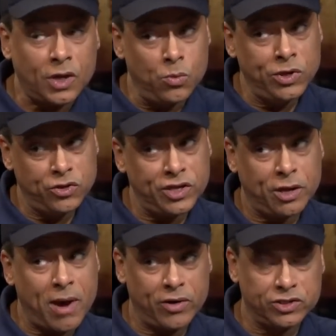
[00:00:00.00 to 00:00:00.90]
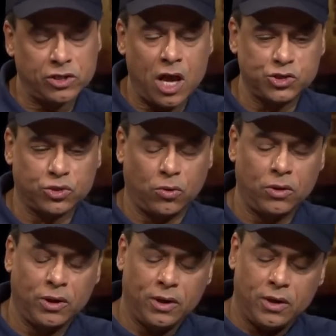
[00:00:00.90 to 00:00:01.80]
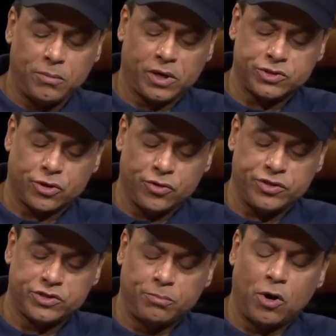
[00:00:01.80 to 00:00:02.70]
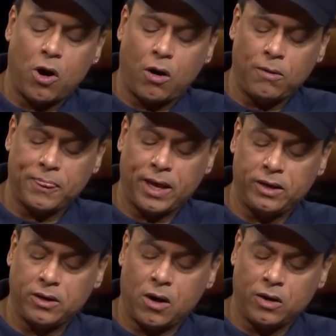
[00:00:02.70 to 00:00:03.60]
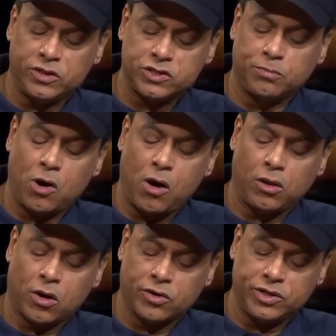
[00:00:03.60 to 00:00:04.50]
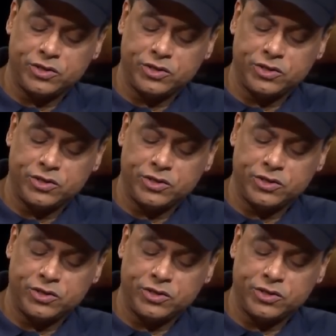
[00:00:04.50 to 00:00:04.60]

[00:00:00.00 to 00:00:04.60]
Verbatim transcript: And when you think about it, it's logical, because Earth is a ball, and on this ball are